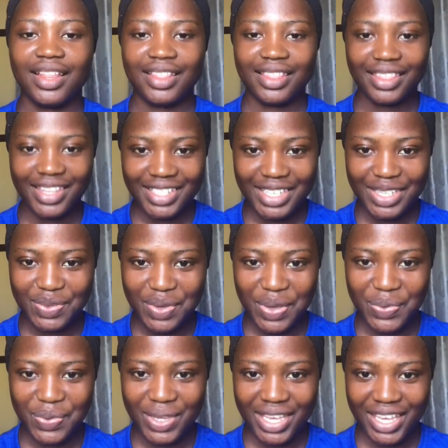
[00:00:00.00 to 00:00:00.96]
This is
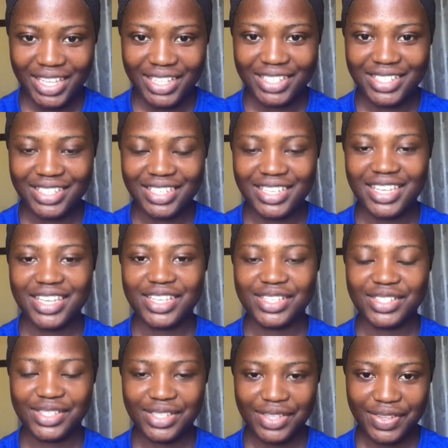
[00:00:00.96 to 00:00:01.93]
where we end
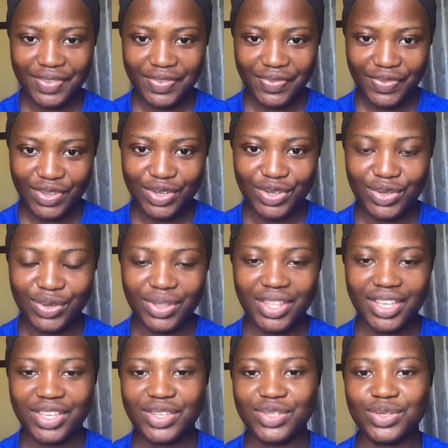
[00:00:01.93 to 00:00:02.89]
today's video.
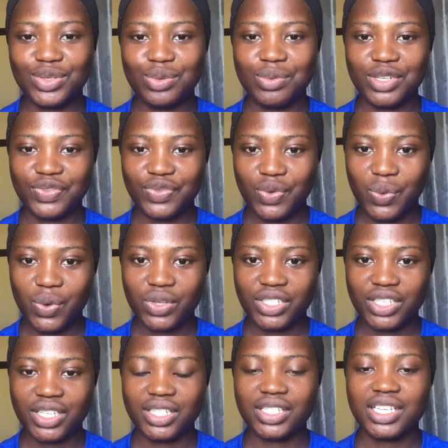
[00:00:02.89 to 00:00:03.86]
Thank you so much for
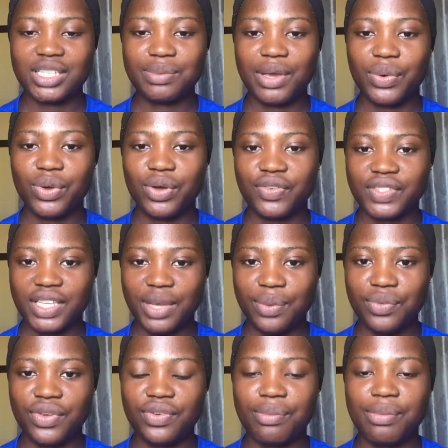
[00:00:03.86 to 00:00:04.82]
watching. Just by way of
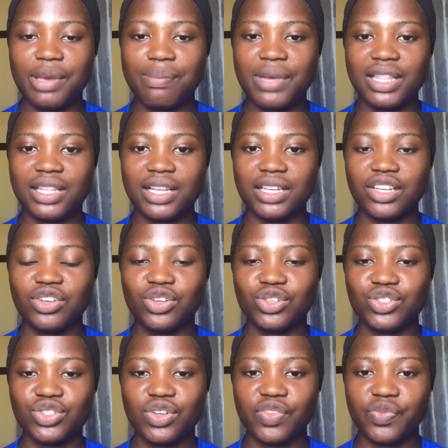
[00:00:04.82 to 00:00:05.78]
summary, remember that the
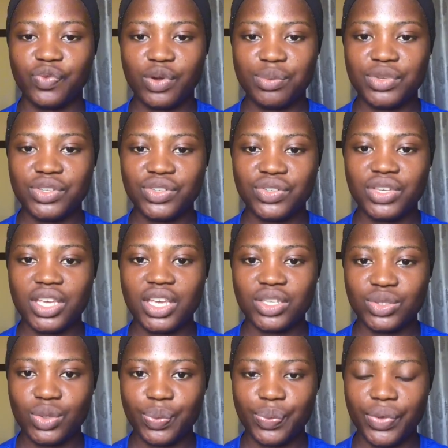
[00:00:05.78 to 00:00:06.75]
doctrine of promissory
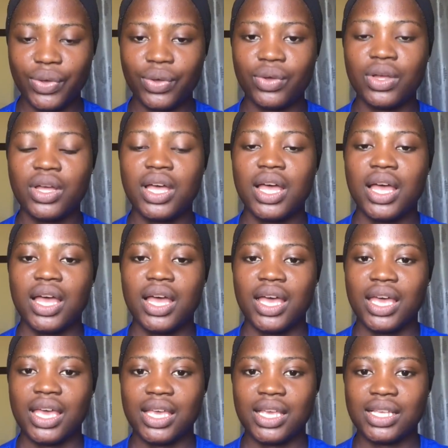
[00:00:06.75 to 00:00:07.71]
estoppel
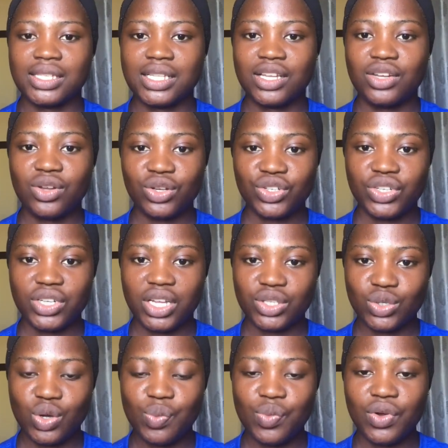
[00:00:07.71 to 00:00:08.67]
is the doctrine
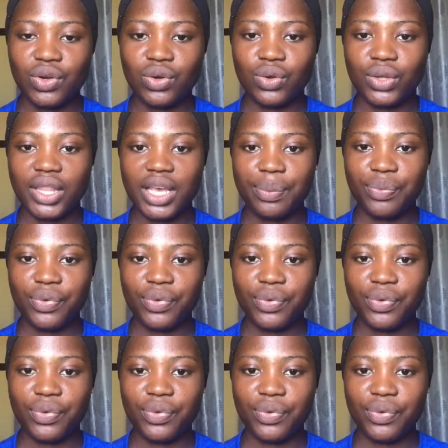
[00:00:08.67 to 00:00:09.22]
at common law that